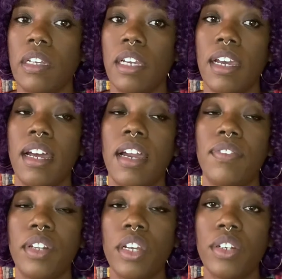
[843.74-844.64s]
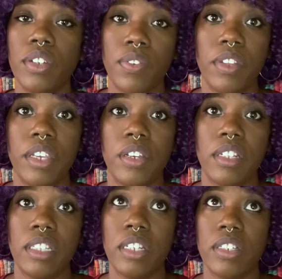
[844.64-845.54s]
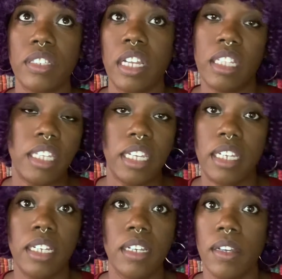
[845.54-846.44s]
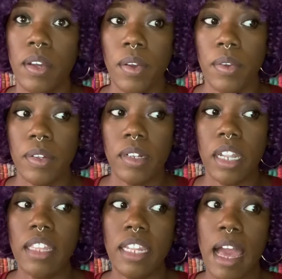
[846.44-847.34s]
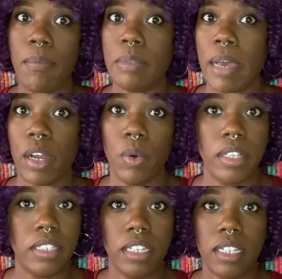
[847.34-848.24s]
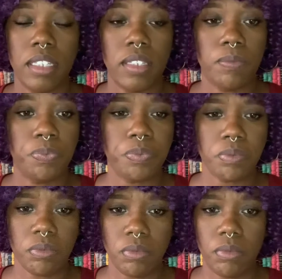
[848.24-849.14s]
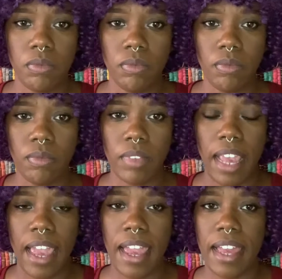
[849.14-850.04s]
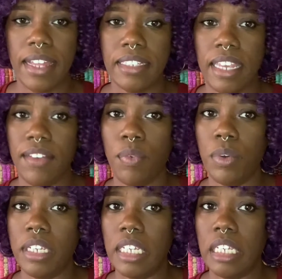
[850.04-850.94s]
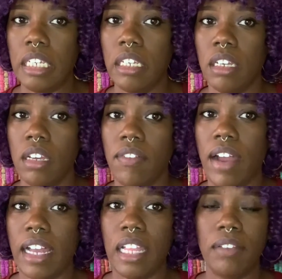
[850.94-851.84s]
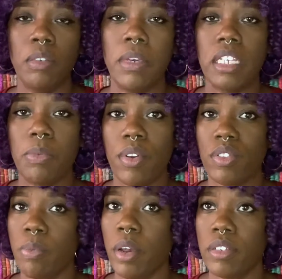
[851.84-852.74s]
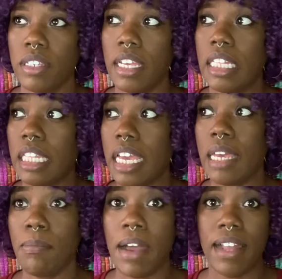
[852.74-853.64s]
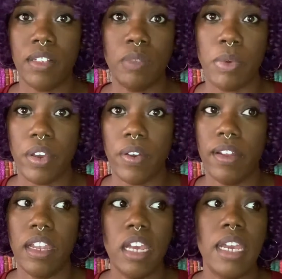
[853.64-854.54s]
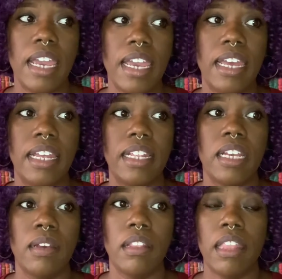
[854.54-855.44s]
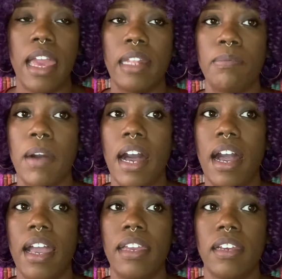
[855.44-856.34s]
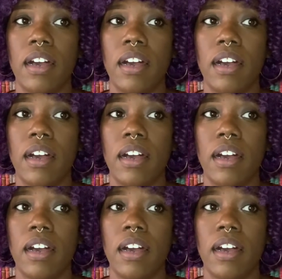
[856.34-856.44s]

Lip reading: and I have learned over the year, that there is nothing happens by coincidence. And if I claim to be a spiritual person led by the Spirit and led by